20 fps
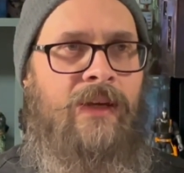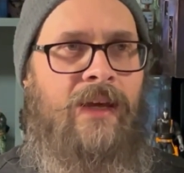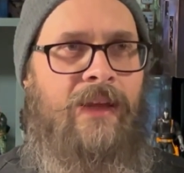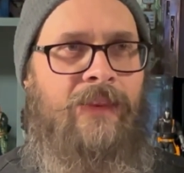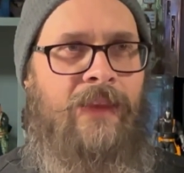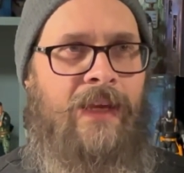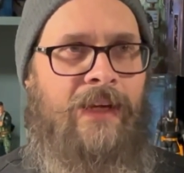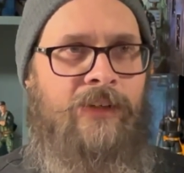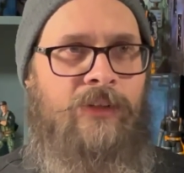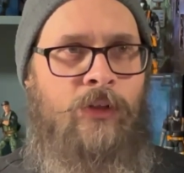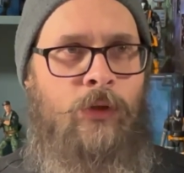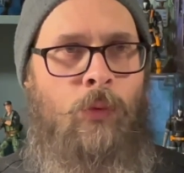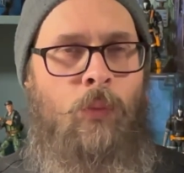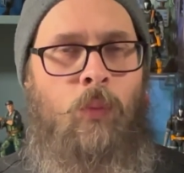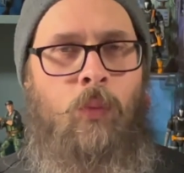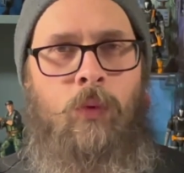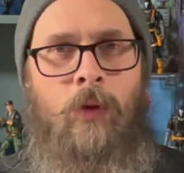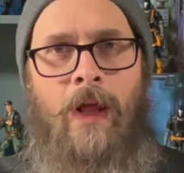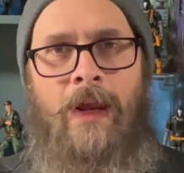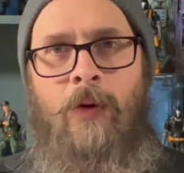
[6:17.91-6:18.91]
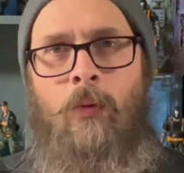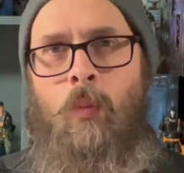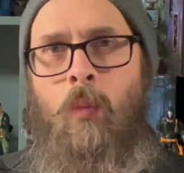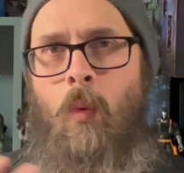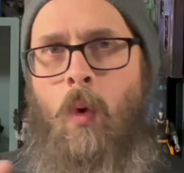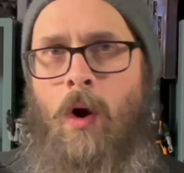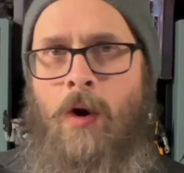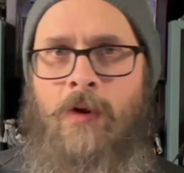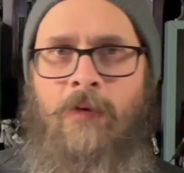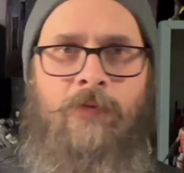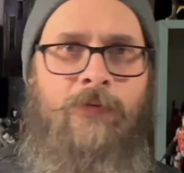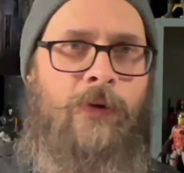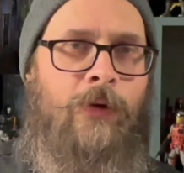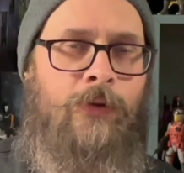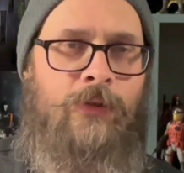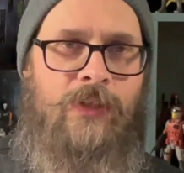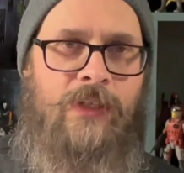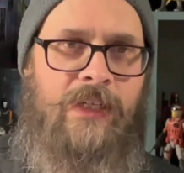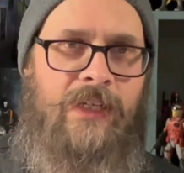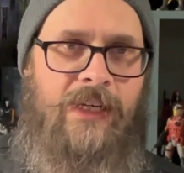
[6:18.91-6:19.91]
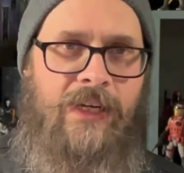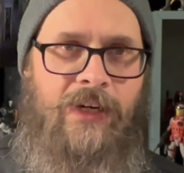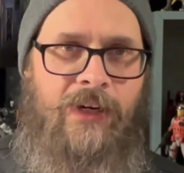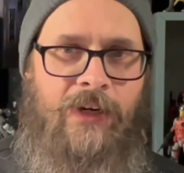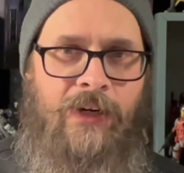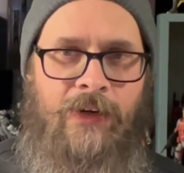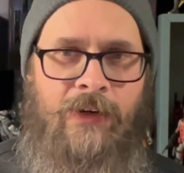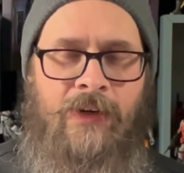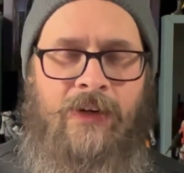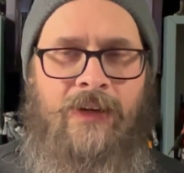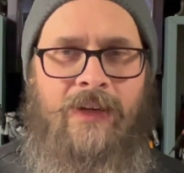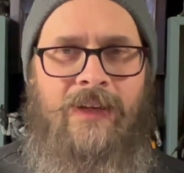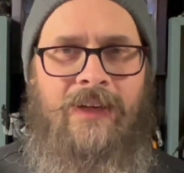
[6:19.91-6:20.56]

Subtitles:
and they do like one of those a year,